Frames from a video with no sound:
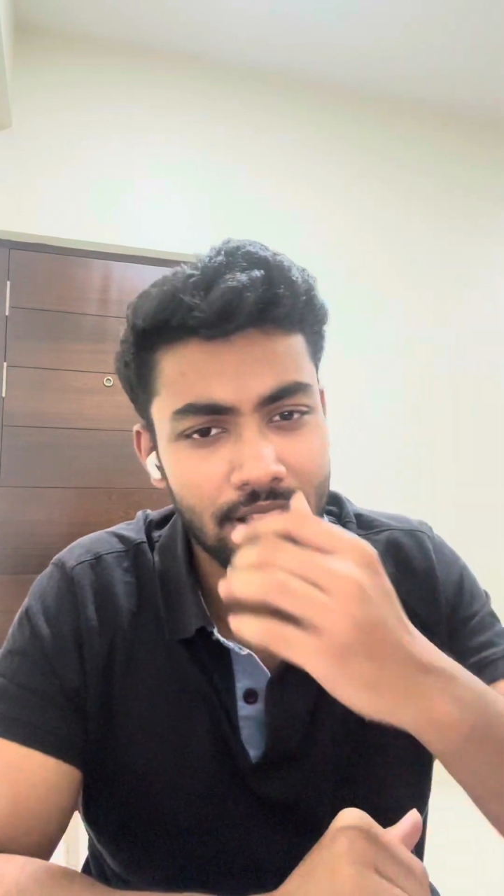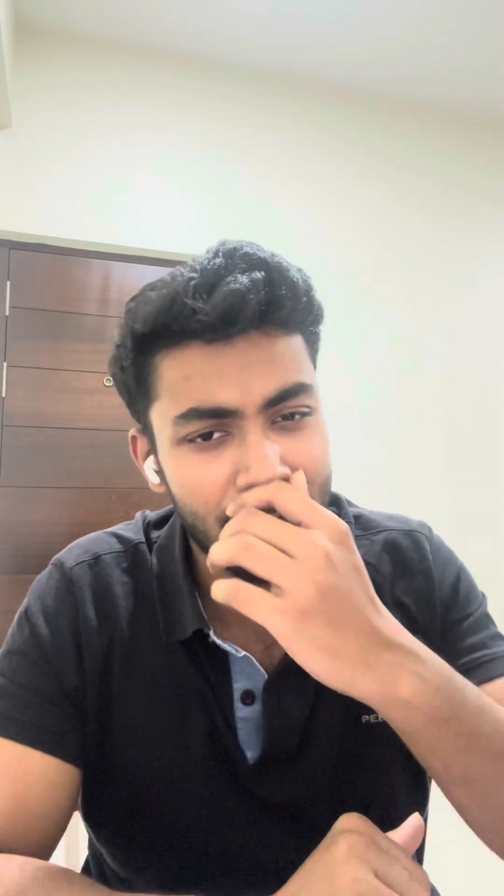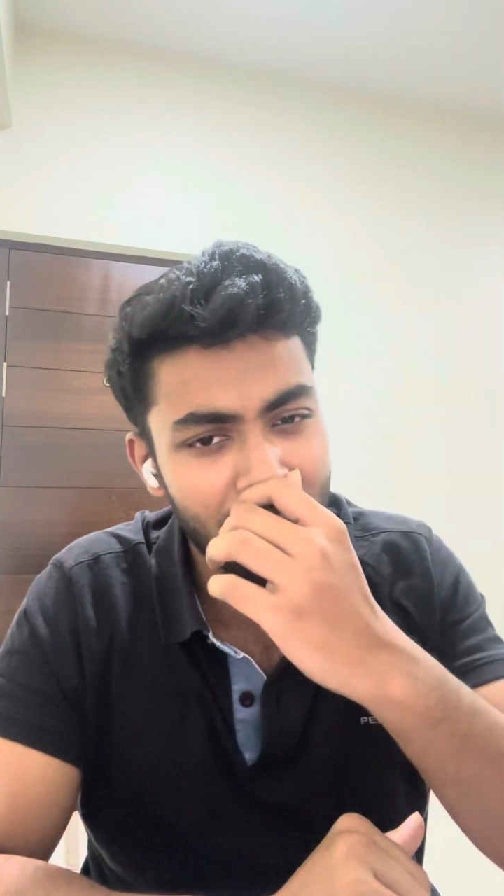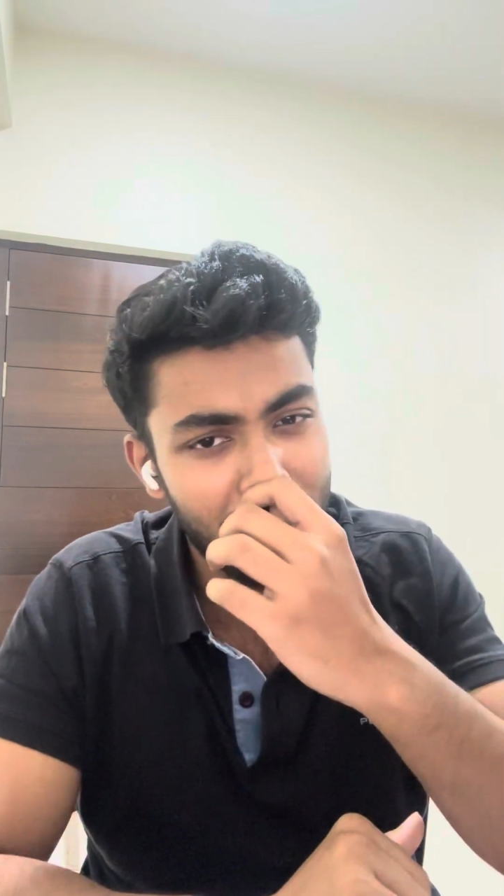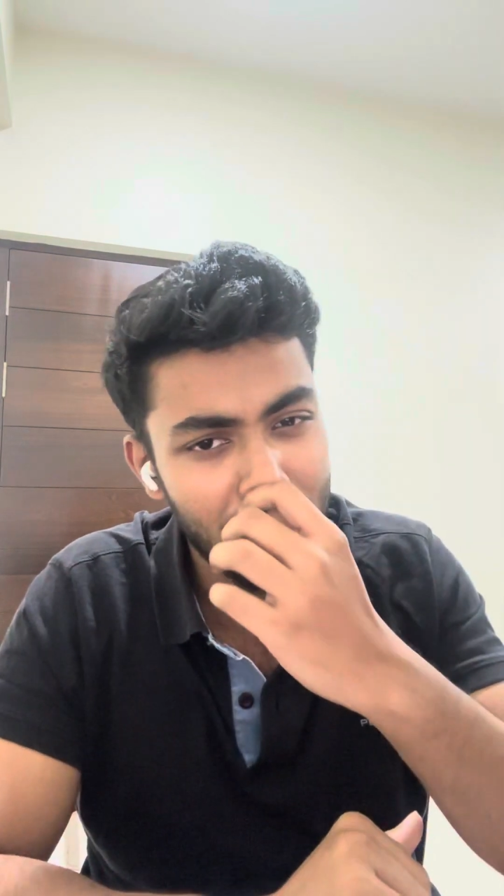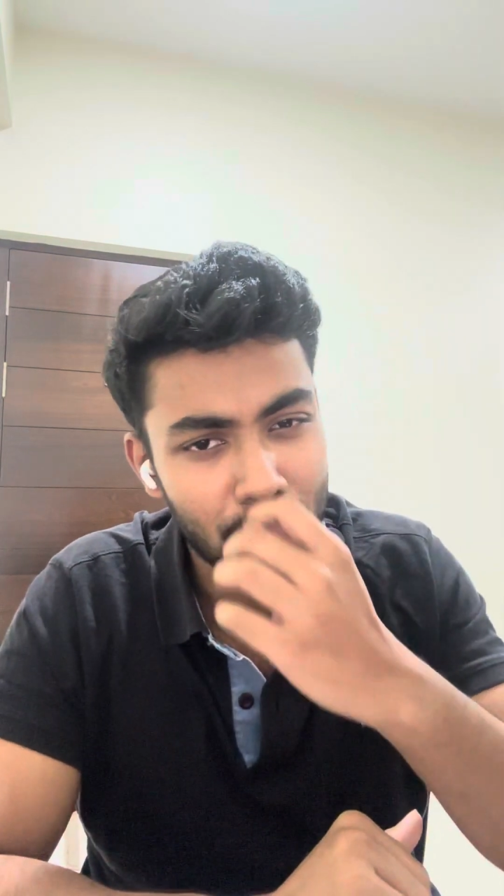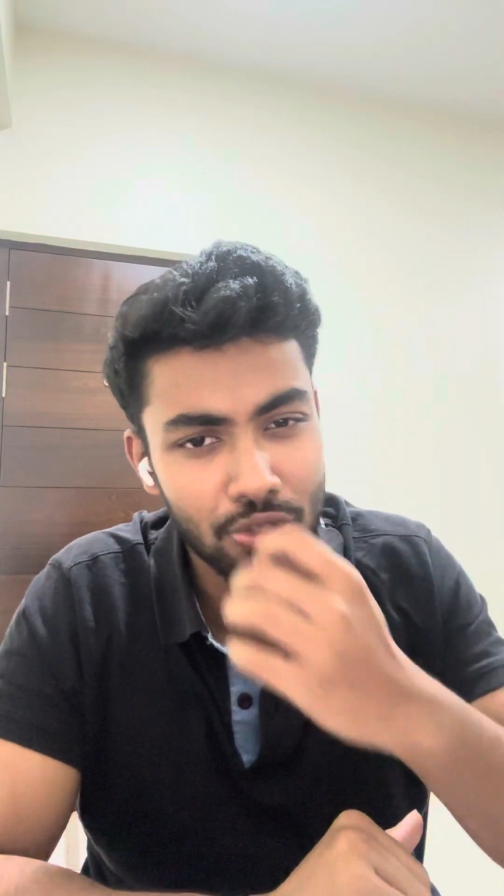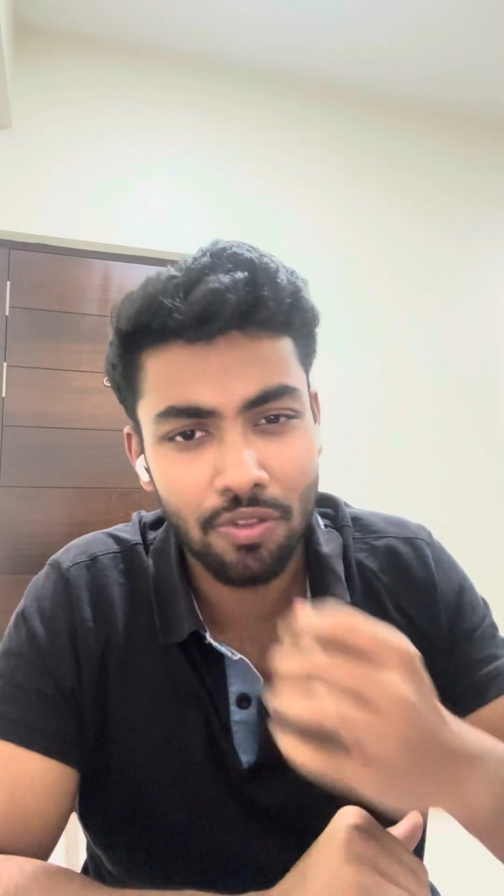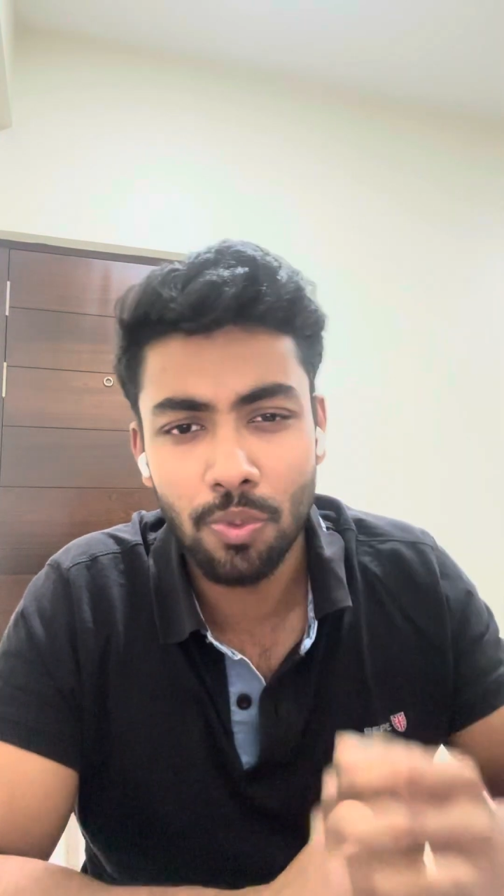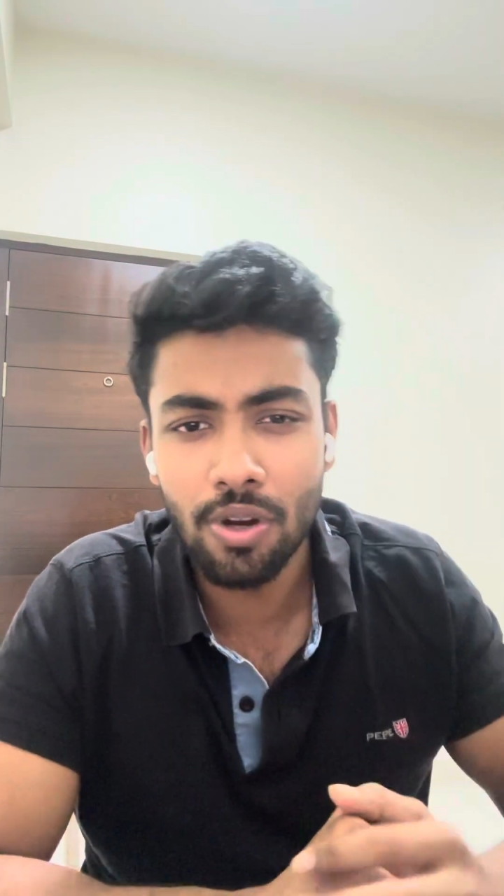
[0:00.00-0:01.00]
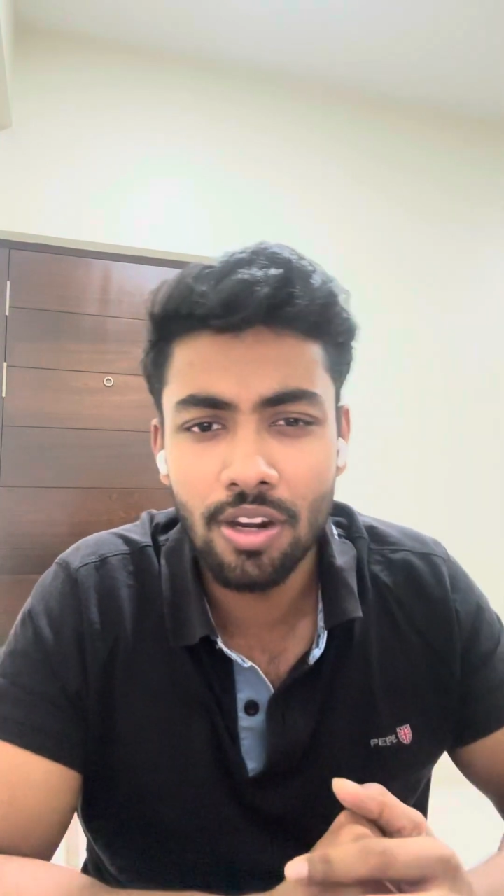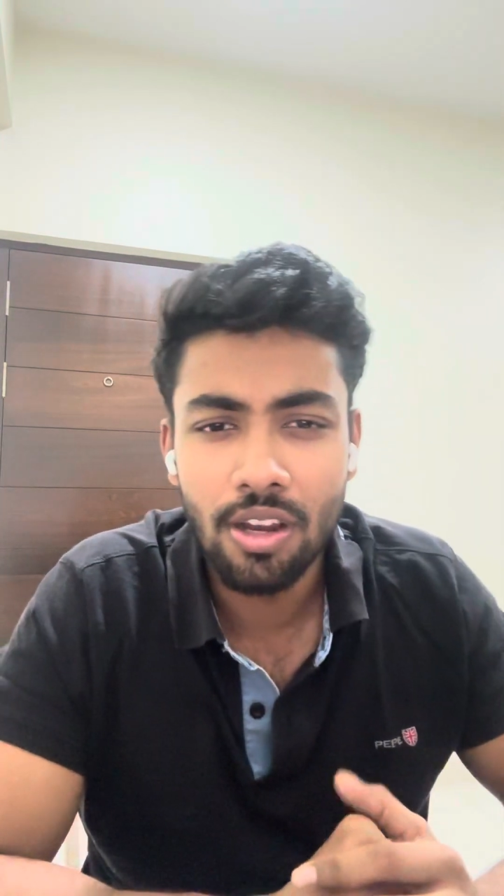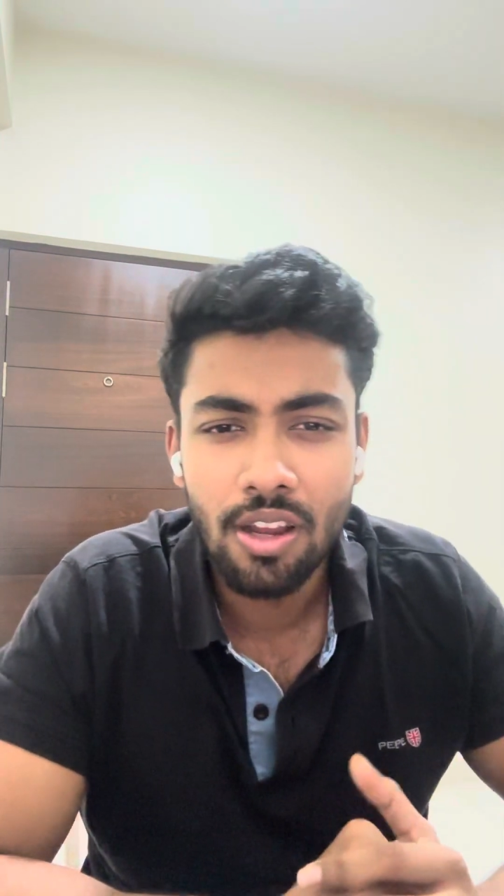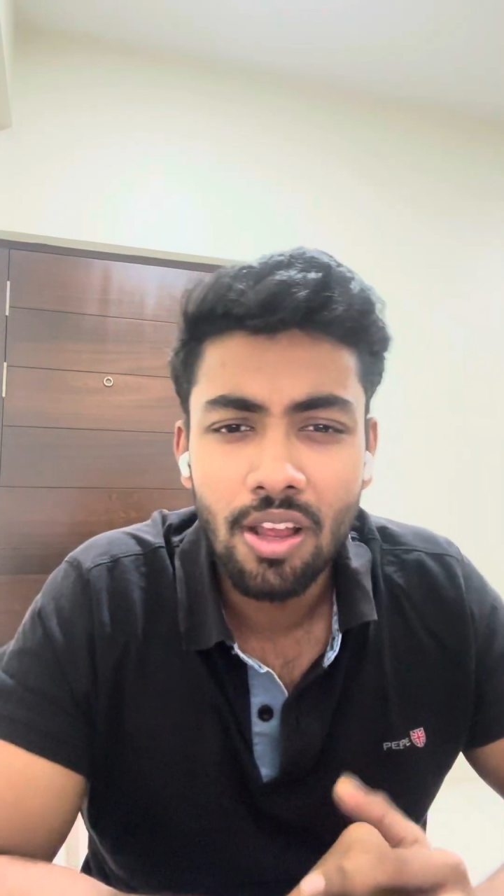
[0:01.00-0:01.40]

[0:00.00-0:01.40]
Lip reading: and the Jeff Bezos of the world.